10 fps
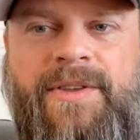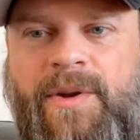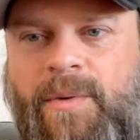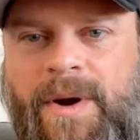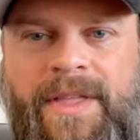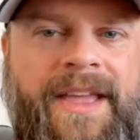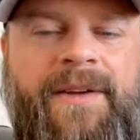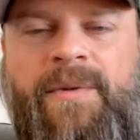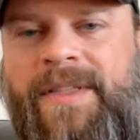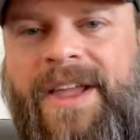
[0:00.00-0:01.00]
where
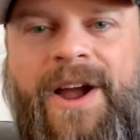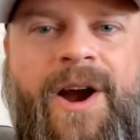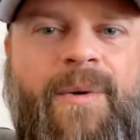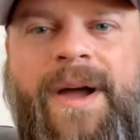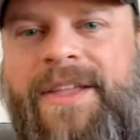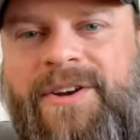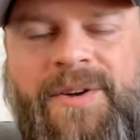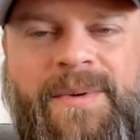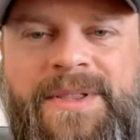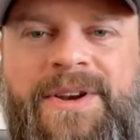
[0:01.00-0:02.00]
they are, why they're
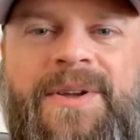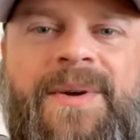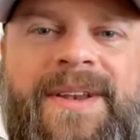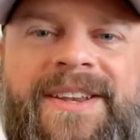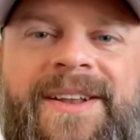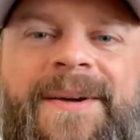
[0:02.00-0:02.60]
doing what they're doing,